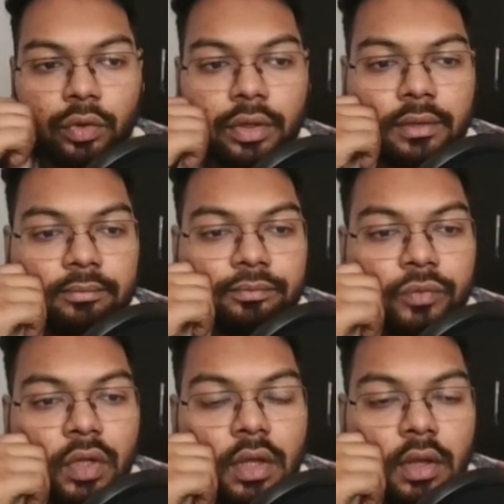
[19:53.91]
Okay,
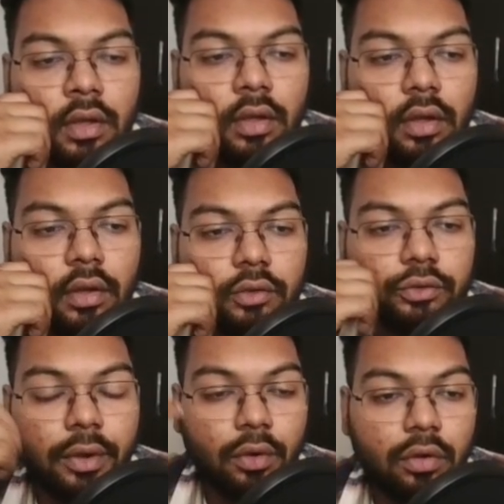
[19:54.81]

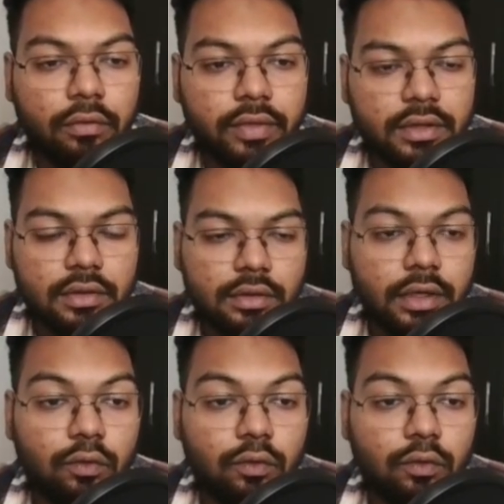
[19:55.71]
sorry, not phase.